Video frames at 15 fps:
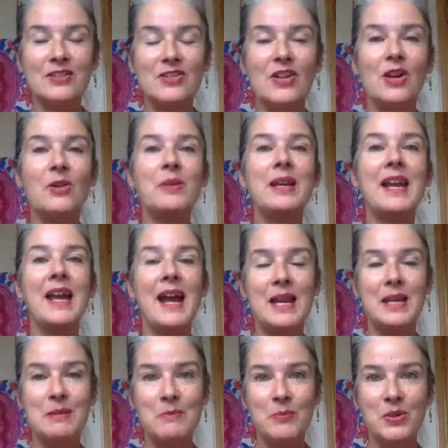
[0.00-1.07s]
knowing and
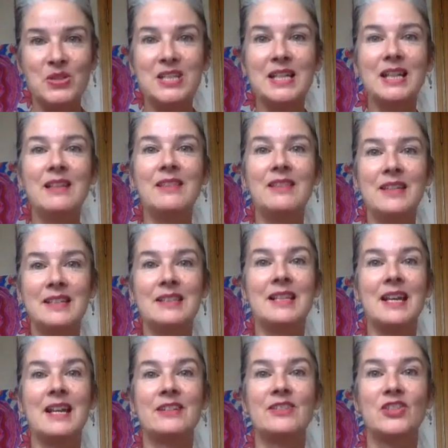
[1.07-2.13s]
embodying this
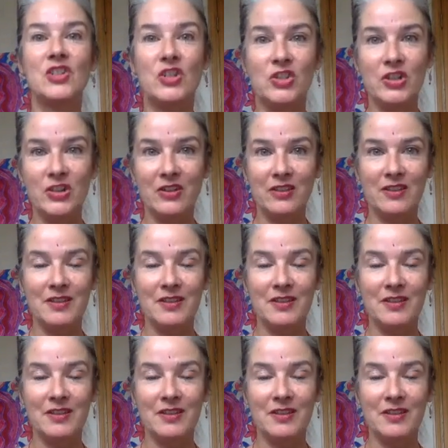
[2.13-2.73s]
as truth.